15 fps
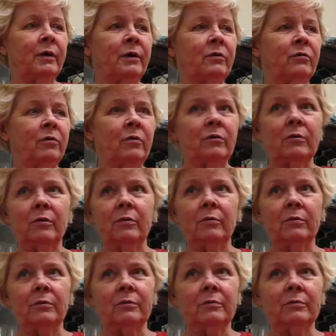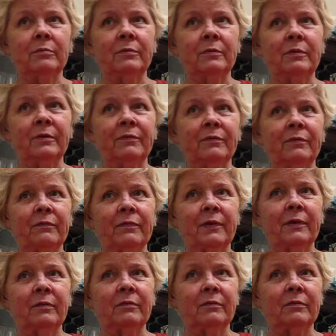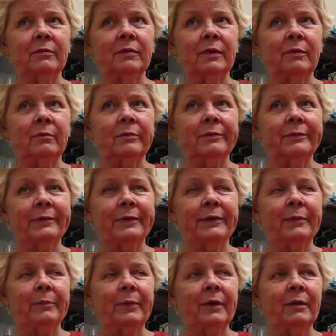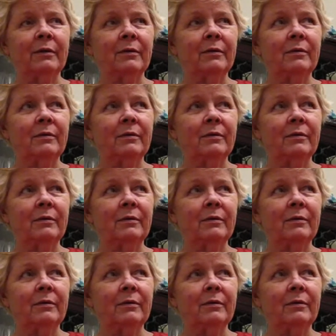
I started going with different fellas, and they would take me.